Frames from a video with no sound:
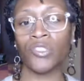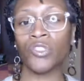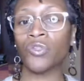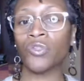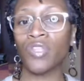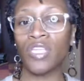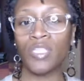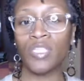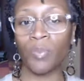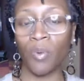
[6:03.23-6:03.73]

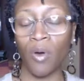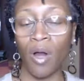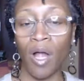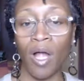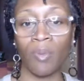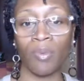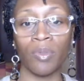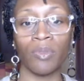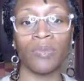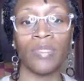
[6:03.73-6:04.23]
to these
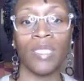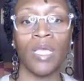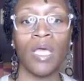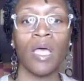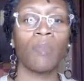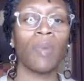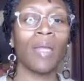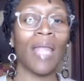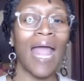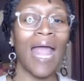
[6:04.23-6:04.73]
problems,
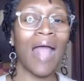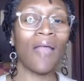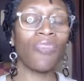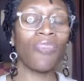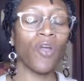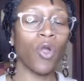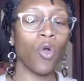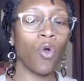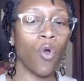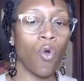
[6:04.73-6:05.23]
but
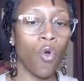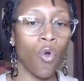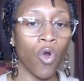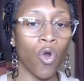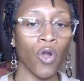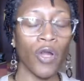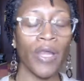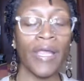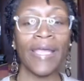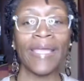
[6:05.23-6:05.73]
at the
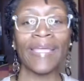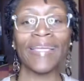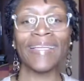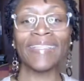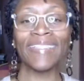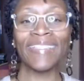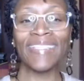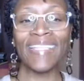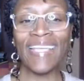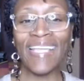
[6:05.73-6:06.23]
core
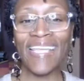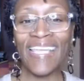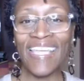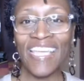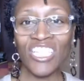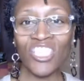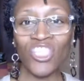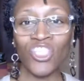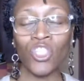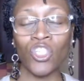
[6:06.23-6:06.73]
is the
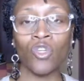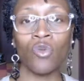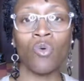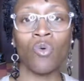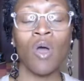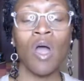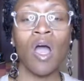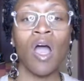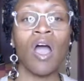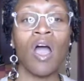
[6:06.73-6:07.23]
issue